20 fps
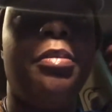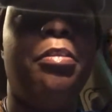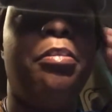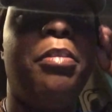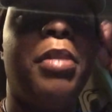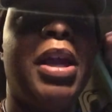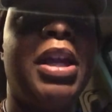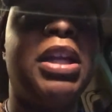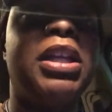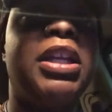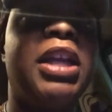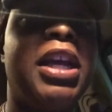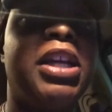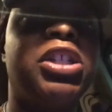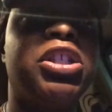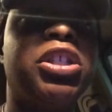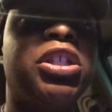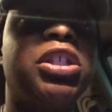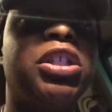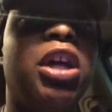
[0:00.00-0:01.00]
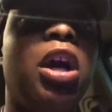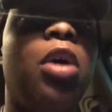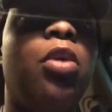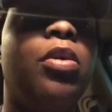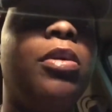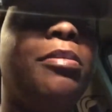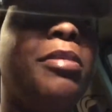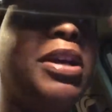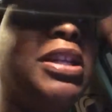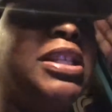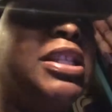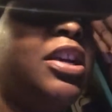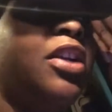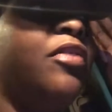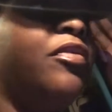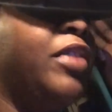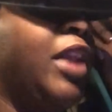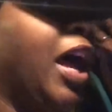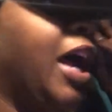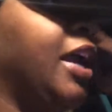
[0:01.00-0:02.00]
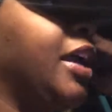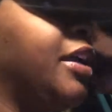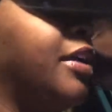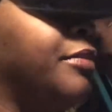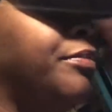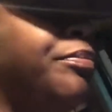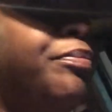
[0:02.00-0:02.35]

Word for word: meditation talk with myself, like